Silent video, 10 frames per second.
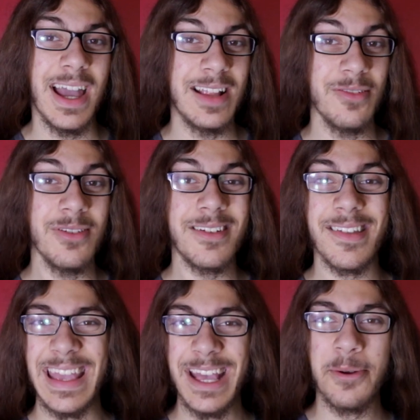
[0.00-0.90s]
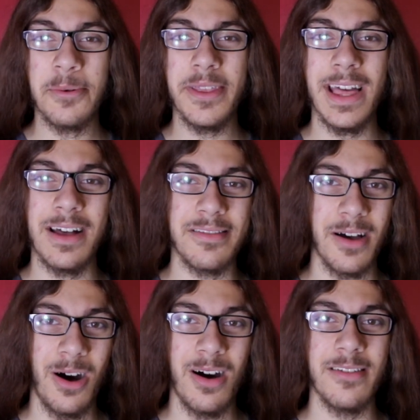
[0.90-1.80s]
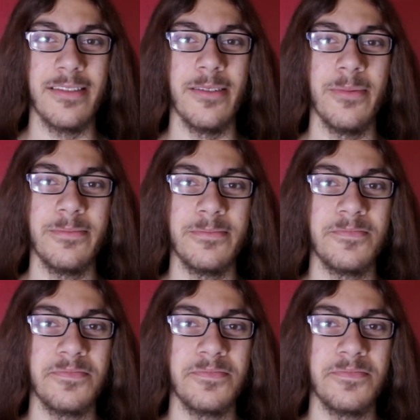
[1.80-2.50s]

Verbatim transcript: and it looks equally as awesome.